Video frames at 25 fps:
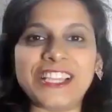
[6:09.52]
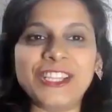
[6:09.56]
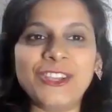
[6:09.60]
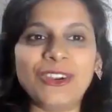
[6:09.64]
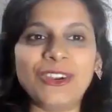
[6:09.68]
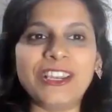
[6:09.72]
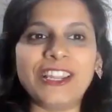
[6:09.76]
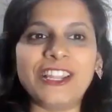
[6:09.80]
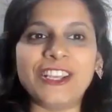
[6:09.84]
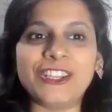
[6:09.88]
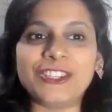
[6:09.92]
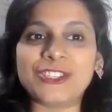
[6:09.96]
thank
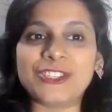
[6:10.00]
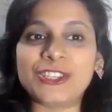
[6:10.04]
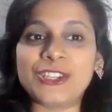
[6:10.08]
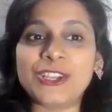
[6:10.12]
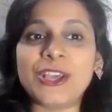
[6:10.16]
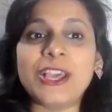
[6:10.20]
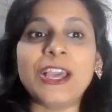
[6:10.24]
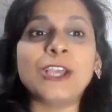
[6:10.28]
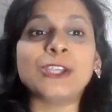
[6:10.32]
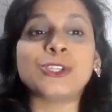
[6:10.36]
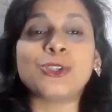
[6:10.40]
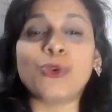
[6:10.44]
you, Liz.
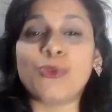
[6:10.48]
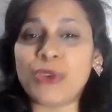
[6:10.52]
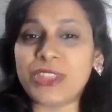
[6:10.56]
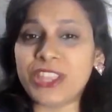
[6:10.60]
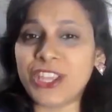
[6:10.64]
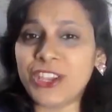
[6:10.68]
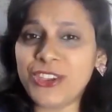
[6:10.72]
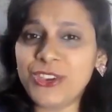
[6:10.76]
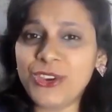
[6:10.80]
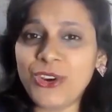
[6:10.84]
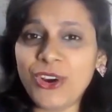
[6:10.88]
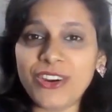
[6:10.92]
So
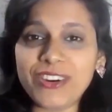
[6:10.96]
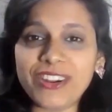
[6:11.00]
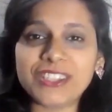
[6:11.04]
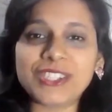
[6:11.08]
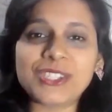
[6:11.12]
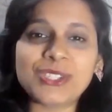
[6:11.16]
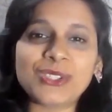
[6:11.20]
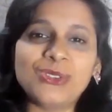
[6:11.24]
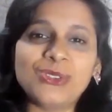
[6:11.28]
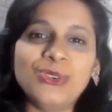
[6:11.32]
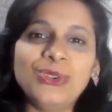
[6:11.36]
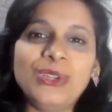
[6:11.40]
whether you are
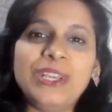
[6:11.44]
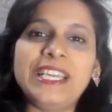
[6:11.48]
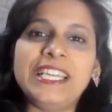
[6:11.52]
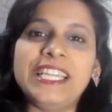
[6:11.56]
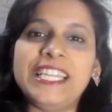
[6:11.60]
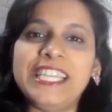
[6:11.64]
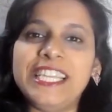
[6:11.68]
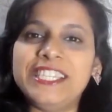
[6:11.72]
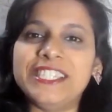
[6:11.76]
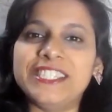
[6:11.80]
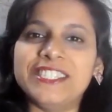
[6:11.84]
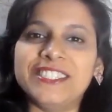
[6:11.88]
a school
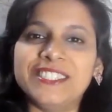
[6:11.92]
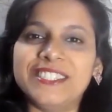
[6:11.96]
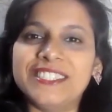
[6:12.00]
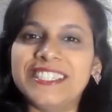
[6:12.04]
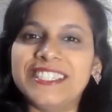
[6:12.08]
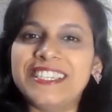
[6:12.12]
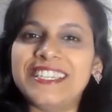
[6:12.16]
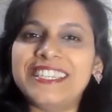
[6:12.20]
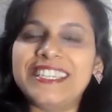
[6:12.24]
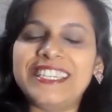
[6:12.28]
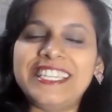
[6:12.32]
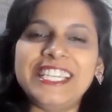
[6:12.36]
leader,
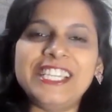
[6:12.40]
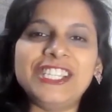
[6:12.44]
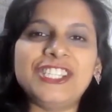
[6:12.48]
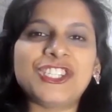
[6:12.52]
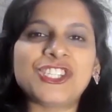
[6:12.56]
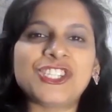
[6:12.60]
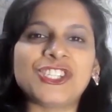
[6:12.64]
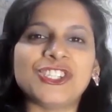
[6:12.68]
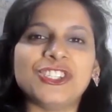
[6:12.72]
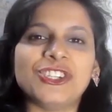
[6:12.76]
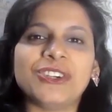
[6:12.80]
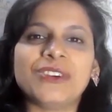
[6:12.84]

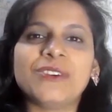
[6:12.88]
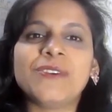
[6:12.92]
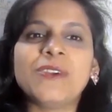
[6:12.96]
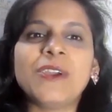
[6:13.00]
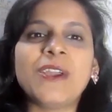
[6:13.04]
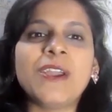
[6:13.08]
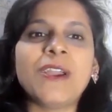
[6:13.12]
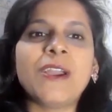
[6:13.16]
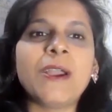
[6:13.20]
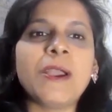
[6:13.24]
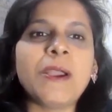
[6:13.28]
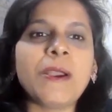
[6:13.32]
teacher,
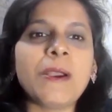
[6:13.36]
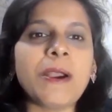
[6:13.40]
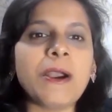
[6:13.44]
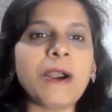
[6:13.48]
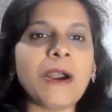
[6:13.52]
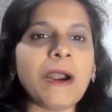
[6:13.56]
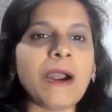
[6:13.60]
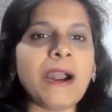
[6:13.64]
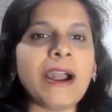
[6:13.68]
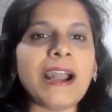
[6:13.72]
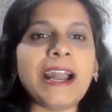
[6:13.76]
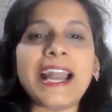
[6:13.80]

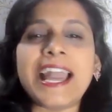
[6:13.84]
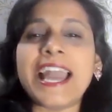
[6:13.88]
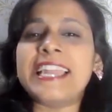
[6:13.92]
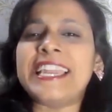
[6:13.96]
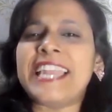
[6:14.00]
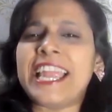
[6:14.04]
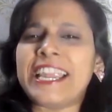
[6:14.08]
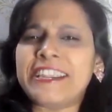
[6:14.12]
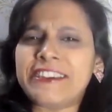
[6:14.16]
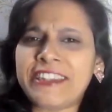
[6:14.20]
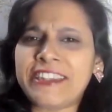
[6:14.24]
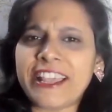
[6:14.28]

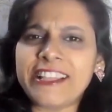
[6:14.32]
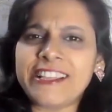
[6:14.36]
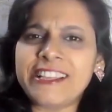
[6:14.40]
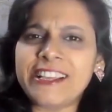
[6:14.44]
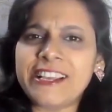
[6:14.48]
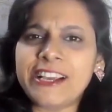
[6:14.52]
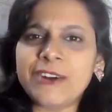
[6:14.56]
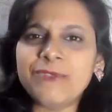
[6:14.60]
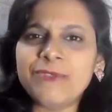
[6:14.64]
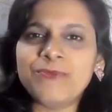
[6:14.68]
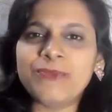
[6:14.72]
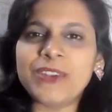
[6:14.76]
an edtech
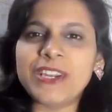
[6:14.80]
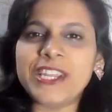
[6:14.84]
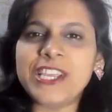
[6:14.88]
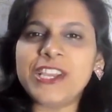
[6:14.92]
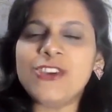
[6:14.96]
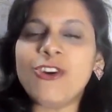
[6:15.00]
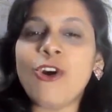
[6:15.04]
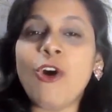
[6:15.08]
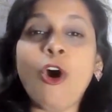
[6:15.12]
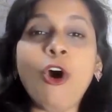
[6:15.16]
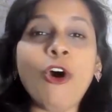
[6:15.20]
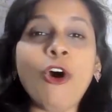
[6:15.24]

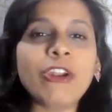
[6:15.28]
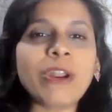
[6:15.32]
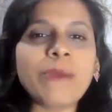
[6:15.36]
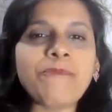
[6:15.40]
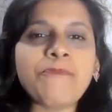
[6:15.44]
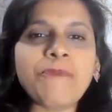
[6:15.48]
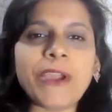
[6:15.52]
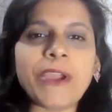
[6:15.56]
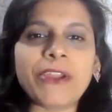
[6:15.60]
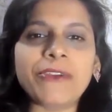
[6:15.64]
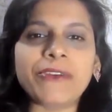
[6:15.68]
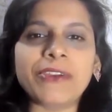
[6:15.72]
company, or
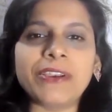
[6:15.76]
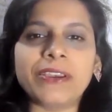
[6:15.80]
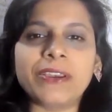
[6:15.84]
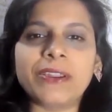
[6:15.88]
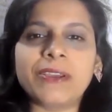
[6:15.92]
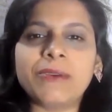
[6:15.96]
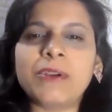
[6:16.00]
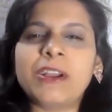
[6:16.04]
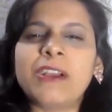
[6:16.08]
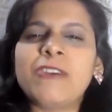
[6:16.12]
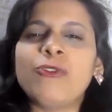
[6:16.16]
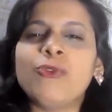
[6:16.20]
a
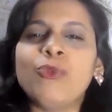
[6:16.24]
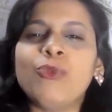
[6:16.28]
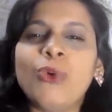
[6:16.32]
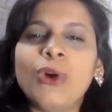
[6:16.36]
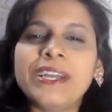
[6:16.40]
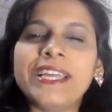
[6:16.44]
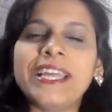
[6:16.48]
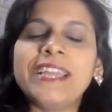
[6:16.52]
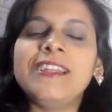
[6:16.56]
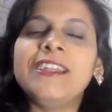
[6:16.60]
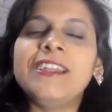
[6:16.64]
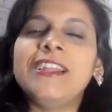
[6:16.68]
parent
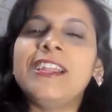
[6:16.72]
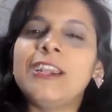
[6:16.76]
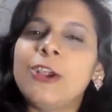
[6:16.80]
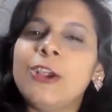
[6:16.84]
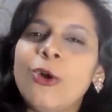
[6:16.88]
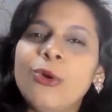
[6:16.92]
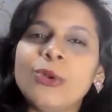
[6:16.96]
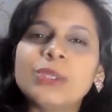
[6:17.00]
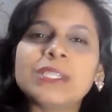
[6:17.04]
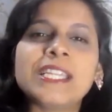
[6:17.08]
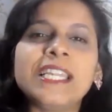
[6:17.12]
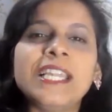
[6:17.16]
working
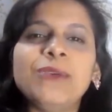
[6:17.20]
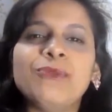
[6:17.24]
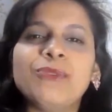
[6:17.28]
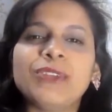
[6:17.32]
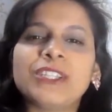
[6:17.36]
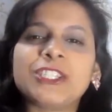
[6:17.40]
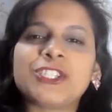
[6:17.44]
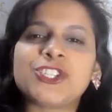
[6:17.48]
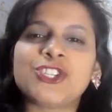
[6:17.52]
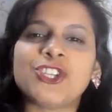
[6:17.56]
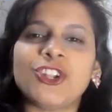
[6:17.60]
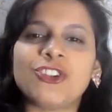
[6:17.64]
closely
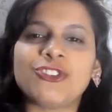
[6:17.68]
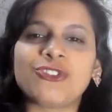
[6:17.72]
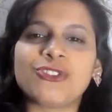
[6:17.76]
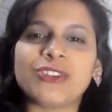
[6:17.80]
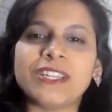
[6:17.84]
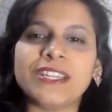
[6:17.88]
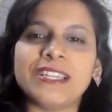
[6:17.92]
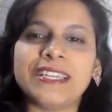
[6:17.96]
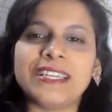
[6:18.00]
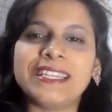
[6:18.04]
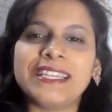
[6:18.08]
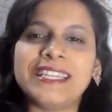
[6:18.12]
with
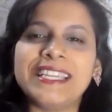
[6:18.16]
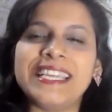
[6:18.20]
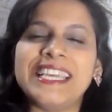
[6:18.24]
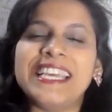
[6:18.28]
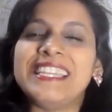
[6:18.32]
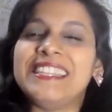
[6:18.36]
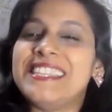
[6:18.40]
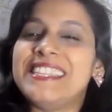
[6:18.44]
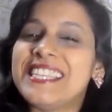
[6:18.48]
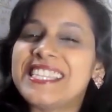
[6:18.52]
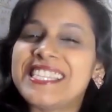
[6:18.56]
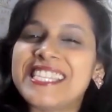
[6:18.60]
children,
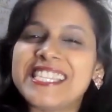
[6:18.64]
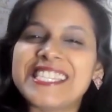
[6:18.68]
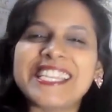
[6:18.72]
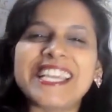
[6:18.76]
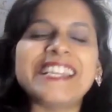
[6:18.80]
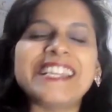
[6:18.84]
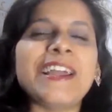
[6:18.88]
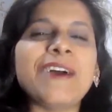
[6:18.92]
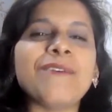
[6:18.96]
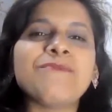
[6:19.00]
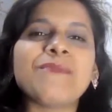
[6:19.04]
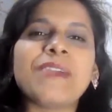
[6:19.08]
this is
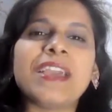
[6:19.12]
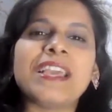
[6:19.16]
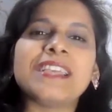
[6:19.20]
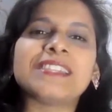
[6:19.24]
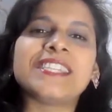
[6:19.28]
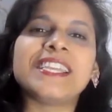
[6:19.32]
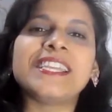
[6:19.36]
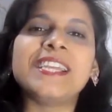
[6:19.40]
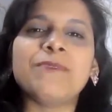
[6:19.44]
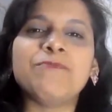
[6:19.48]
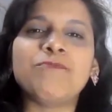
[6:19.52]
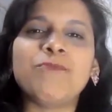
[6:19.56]
an
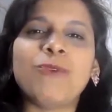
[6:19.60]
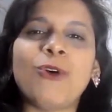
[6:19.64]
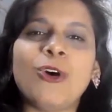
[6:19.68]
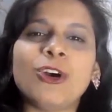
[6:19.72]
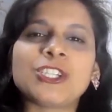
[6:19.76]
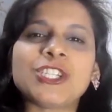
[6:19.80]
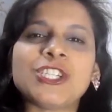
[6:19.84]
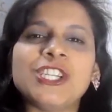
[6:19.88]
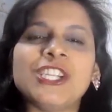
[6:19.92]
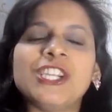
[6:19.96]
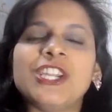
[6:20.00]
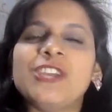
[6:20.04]
amazing
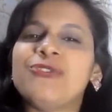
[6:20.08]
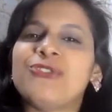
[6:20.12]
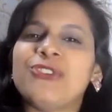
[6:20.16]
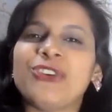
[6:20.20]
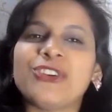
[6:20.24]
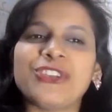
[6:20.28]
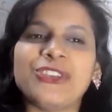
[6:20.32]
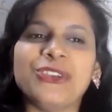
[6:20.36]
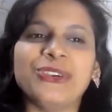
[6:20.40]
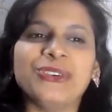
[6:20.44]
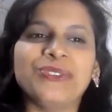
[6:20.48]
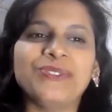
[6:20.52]
opportunity
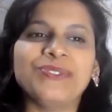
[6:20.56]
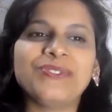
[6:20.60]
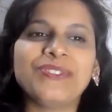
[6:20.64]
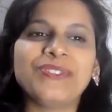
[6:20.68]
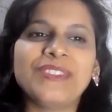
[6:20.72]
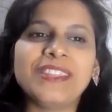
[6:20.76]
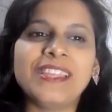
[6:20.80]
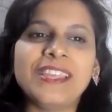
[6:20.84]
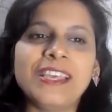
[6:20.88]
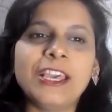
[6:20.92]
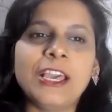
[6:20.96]
for you.